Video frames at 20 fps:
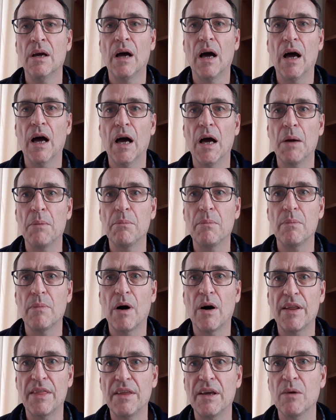
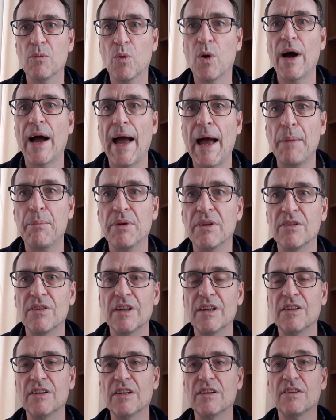I think what happens
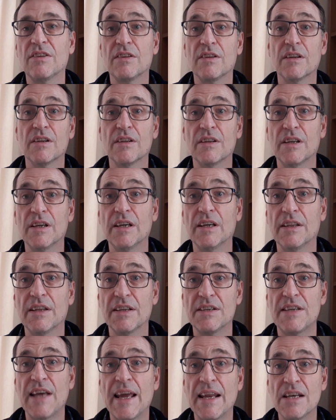is that the
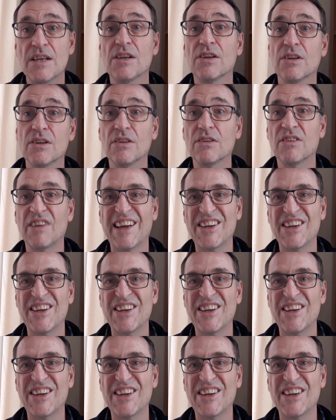tendons,